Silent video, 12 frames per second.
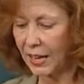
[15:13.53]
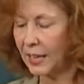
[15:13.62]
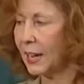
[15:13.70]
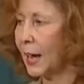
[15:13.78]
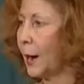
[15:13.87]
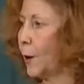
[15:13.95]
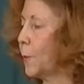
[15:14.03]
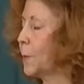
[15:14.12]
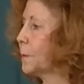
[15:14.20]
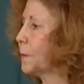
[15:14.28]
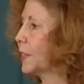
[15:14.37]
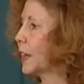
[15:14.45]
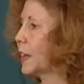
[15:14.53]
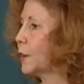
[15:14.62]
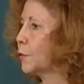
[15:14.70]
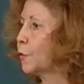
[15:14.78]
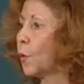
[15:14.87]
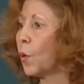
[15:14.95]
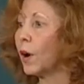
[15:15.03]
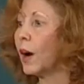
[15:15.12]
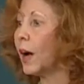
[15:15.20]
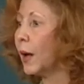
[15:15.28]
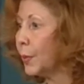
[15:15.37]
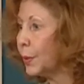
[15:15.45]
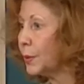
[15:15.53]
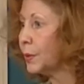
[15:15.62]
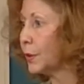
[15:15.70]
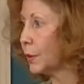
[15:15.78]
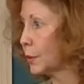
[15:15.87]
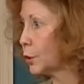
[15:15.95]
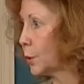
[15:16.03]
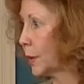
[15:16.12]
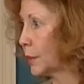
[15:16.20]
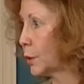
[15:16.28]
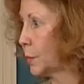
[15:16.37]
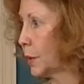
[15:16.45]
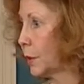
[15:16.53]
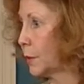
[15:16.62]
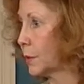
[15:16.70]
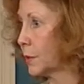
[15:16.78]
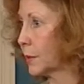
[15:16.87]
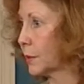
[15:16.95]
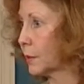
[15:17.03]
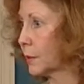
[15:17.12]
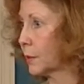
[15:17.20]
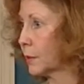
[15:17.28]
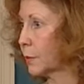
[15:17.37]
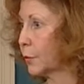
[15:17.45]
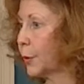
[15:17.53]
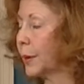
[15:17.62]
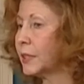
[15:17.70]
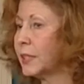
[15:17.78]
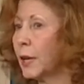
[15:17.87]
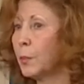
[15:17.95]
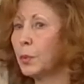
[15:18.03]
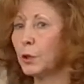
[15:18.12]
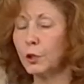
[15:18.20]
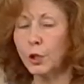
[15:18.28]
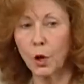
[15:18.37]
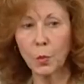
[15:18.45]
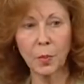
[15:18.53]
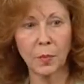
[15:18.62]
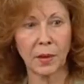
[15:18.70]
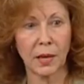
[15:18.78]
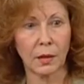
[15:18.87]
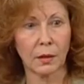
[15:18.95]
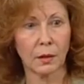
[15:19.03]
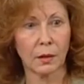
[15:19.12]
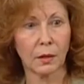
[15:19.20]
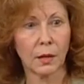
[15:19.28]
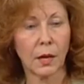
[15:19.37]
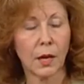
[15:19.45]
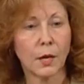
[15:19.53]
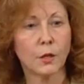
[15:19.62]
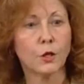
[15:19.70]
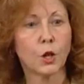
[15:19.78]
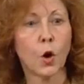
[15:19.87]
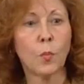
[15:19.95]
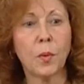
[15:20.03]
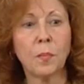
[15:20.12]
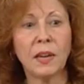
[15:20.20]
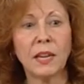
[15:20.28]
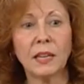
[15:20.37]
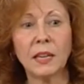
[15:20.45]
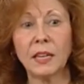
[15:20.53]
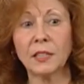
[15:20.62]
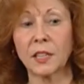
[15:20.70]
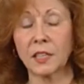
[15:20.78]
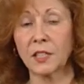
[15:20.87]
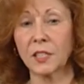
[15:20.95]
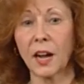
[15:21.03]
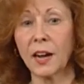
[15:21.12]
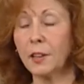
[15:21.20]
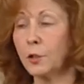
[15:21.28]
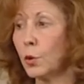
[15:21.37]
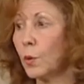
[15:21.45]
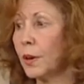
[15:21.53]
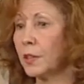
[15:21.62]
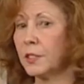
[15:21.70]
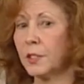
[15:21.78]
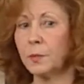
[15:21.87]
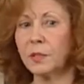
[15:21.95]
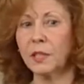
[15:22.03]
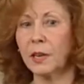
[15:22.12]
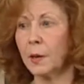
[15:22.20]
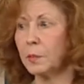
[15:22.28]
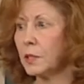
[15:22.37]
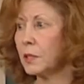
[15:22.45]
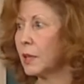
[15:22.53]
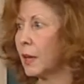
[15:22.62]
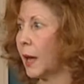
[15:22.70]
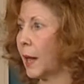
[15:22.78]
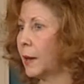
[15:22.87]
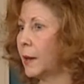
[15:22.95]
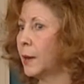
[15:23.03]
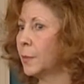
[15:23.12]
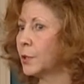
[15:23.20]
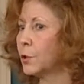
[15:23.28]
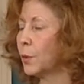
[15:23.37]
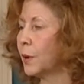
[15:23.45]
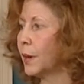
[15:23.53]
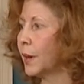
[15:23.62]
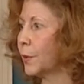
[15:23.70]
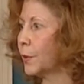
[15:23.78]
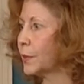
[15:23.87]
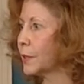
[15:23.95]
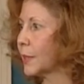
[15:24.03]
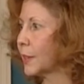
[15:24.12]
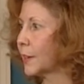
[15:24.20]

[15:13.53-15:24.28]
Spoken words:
Now, for other neurotransmitters, for example, dopamine. Dopamine is excitatory at some synapses and inhibitory at others.